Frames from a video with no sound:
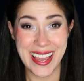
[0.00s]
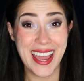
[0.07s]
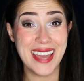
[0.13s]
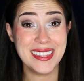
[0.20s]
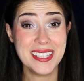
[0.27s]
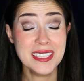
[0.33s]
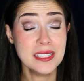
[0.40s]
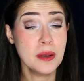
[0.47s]

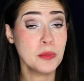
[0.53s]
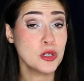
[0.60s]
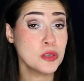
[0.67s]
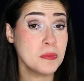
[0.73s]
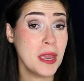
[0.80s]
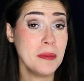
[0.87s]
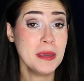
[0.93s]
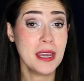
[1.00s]
And these numbers
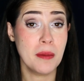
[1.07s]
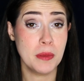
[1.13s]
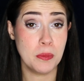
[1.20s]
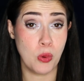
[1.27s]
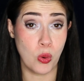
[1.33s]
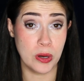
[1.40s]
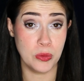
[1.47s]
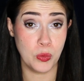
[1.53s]
may become
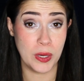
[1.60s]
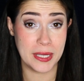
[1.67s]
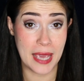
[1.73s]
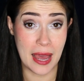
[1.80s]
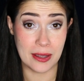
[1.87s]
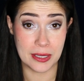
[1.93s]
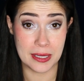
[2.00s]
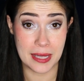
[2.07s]
important when
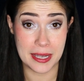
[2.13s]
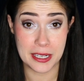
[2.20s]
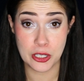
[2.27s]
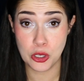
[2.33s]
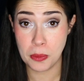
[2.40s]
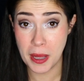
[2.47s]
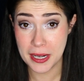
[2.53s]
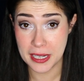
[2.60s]
calculating
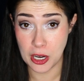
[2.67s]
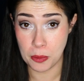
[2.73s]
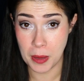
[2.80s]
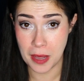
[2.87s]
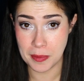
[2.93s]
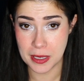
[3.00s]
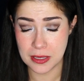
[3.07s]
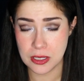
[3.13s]
your Medicare
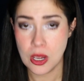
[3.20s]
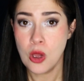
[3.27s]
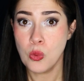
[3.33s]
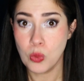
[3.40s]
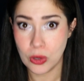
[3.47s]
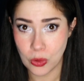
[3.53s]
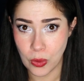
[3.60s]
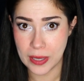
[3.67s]
payment.
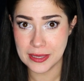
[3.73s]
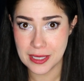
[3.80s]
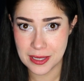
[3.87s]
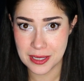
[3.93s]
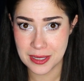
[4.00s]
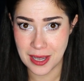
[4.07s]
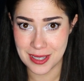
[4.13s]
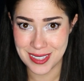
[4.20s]
We're going to
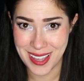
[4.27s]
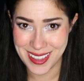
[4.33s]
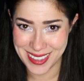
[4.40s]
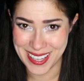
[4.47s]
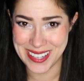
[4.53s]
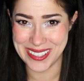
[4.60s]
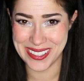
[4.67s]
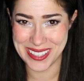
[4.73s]
discuss that
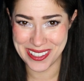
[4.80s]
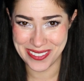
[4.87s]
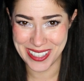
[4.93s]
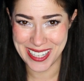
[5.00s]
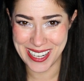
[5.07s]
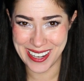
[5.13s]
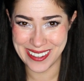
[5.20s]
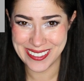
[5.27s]
later in the
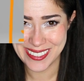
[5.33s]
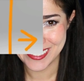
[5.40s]
video.